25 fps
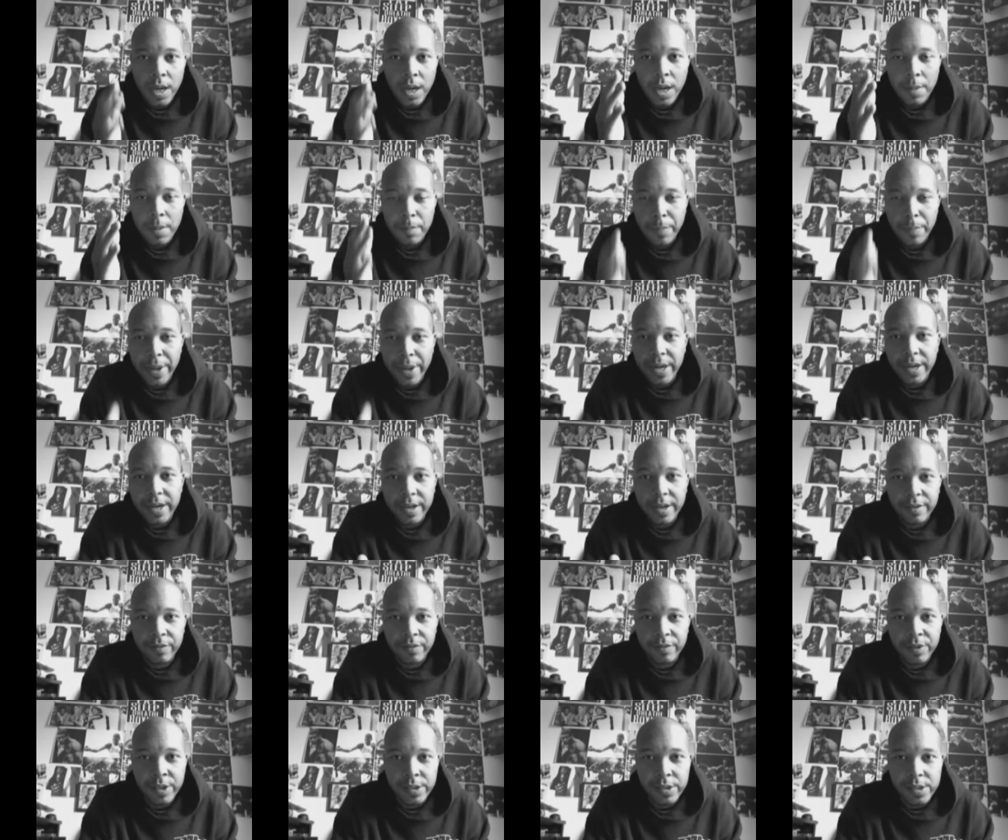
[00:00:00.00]

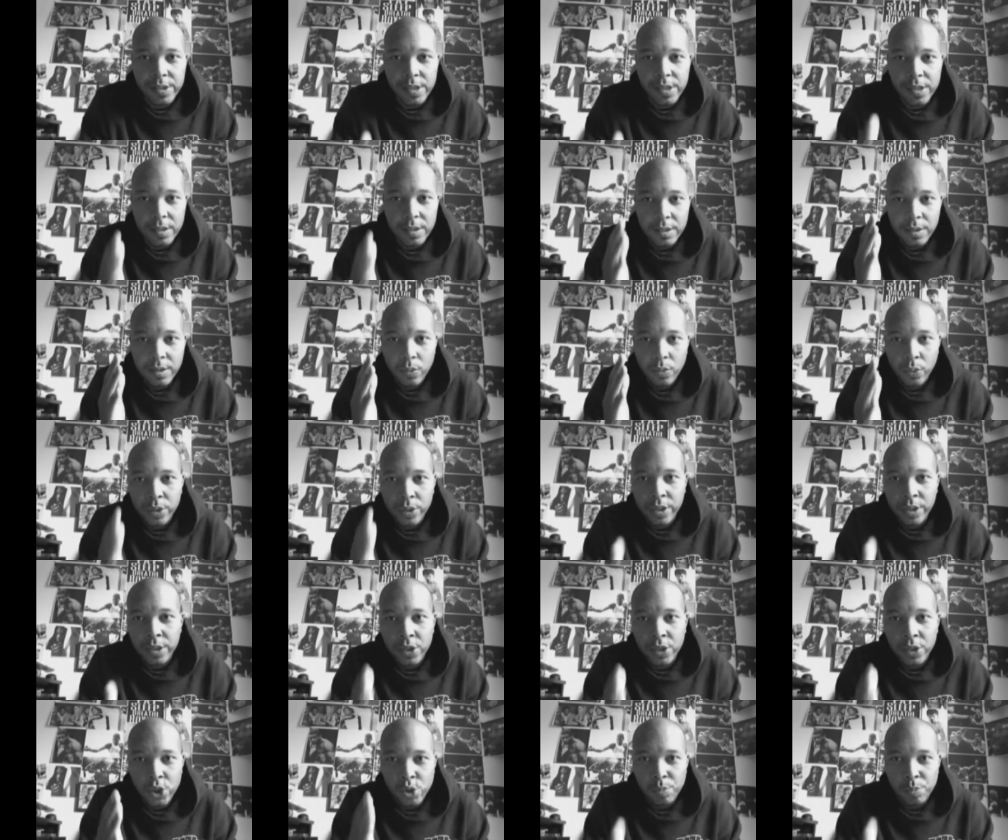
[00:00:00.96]
Competitiveness
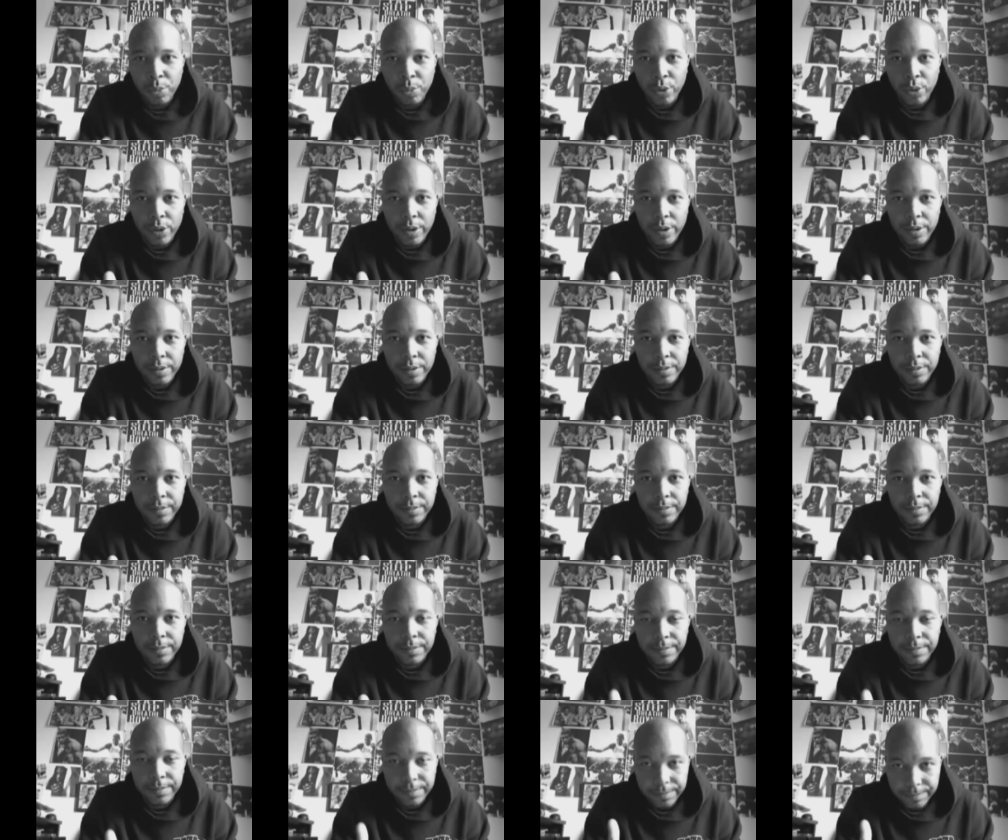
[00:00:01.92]
within the sport.
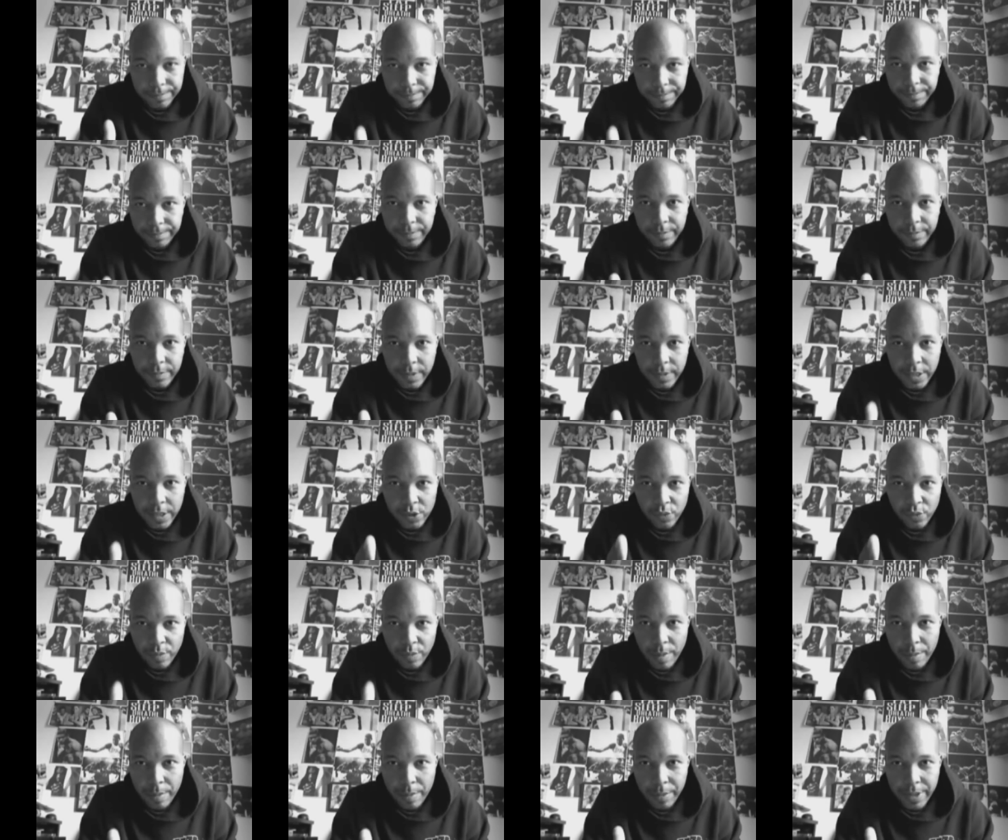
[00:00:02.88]
Let's
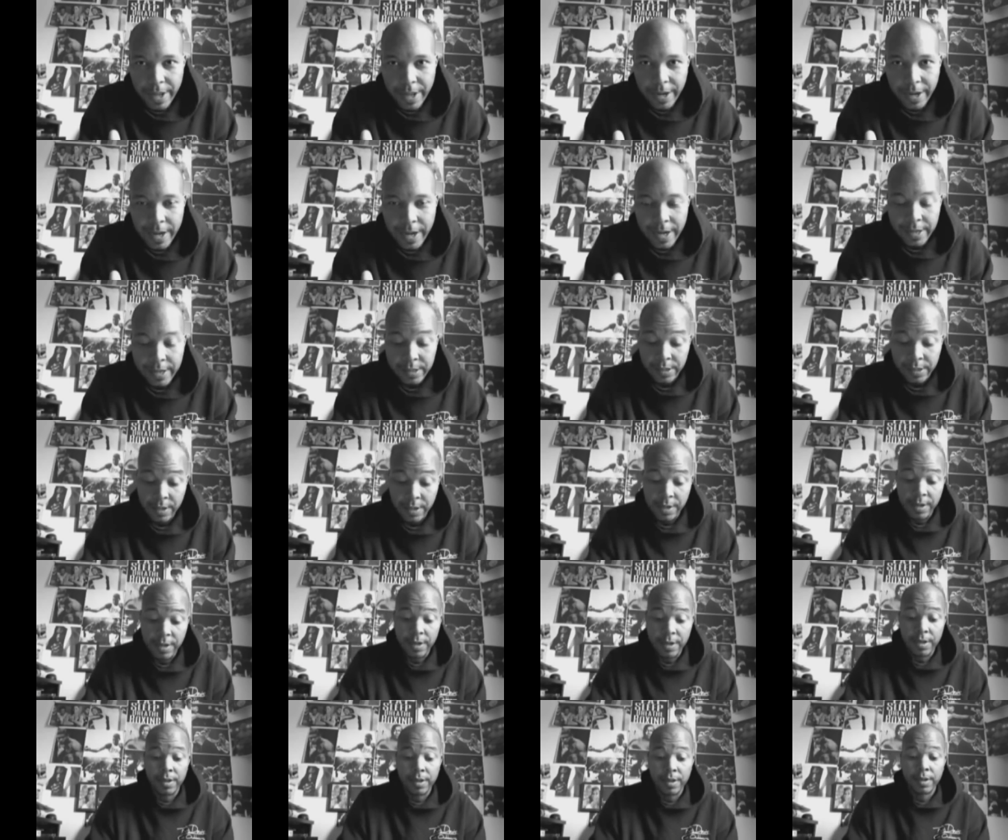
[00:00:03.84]
remember that, guys.
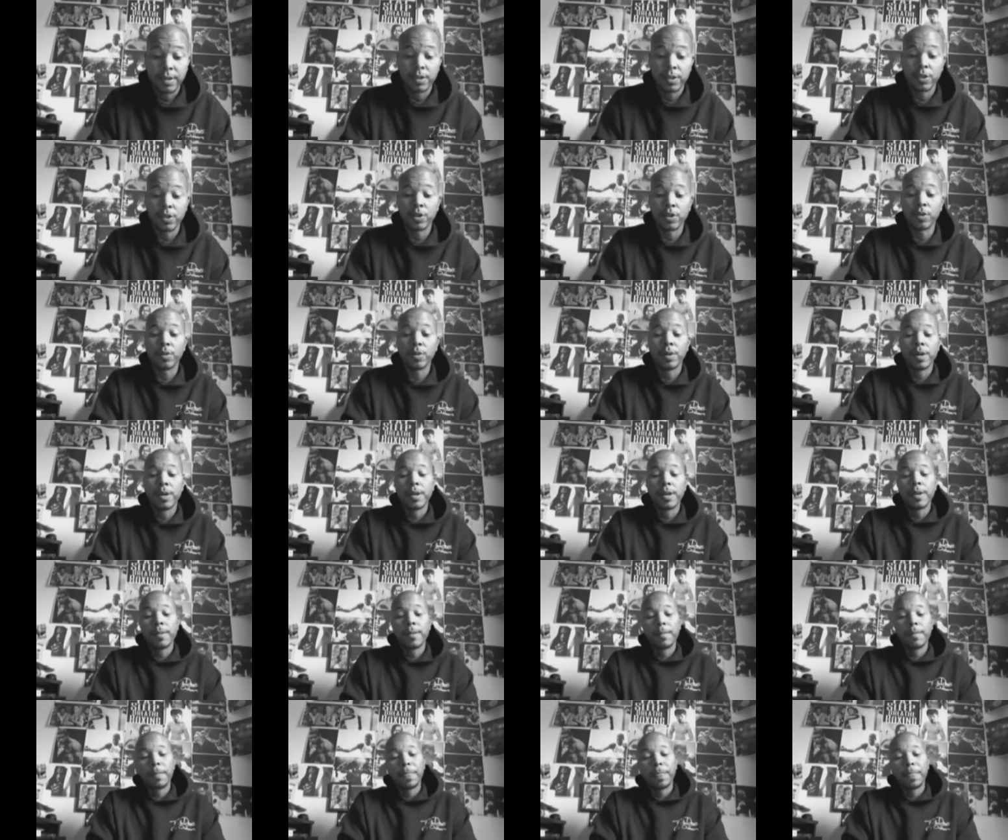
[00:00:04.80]
You know,
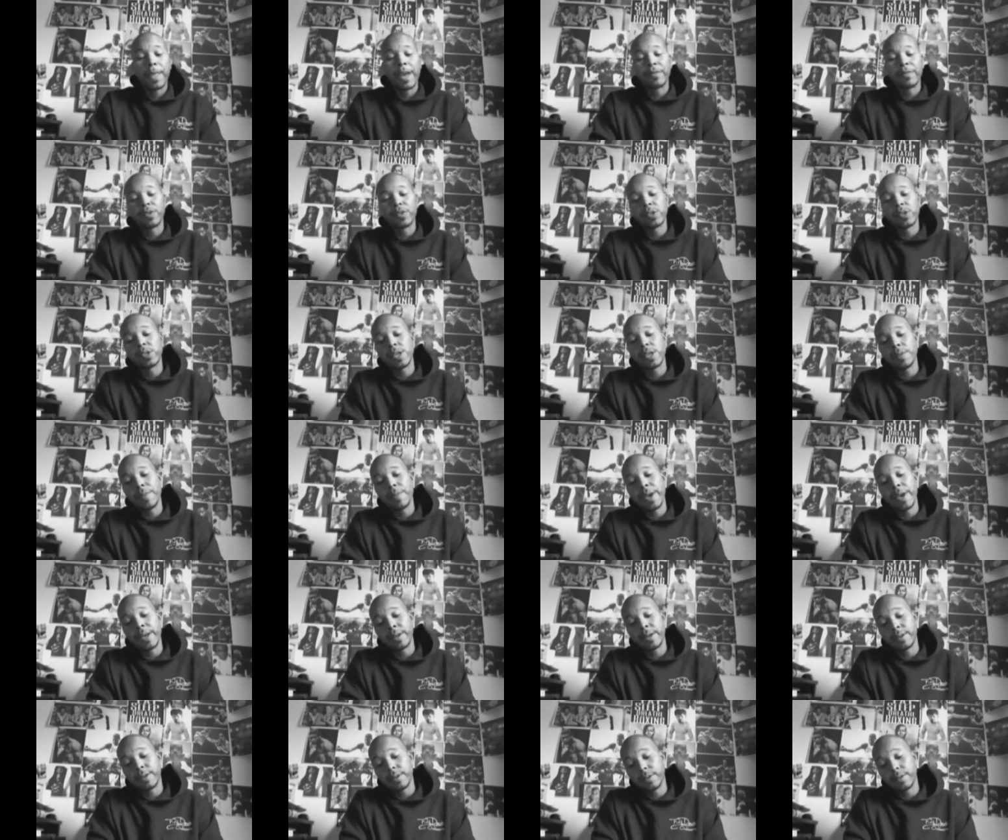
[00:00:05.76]
I have to say,
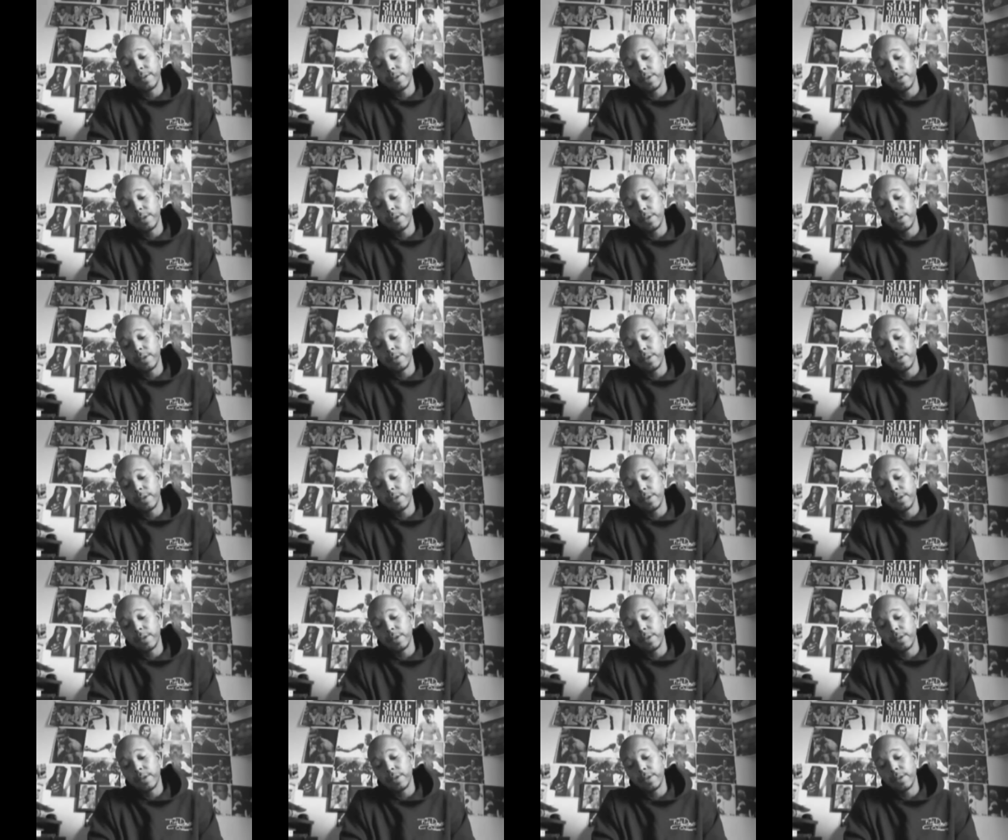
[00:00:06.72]
man,